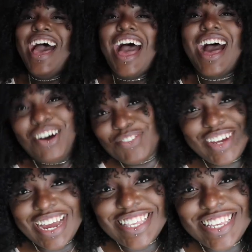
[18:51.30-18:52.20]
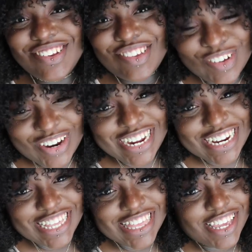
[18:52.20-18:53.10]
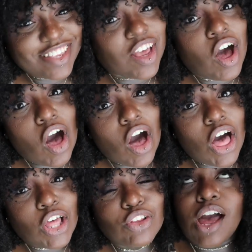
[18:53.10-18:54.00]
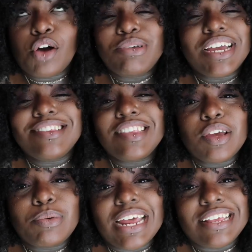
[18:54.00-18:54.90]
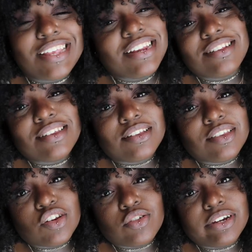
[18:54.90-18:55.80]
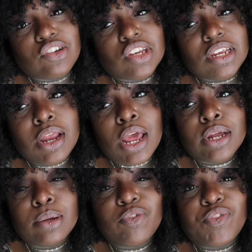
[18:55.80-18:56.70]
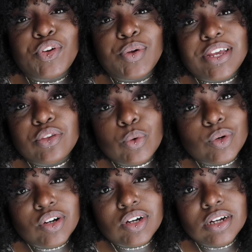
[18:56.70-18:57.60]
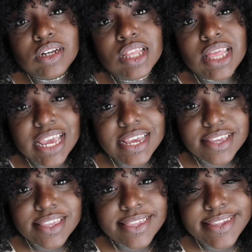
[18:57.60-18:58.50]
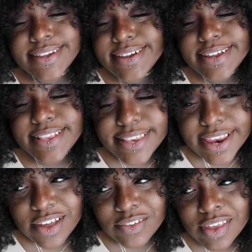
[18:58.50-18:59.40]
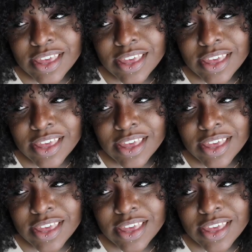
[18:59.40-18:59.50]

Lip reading: I hope you guys enjoyed this haul. I hope you guys take what I said into consideration before you guys order things and stuff.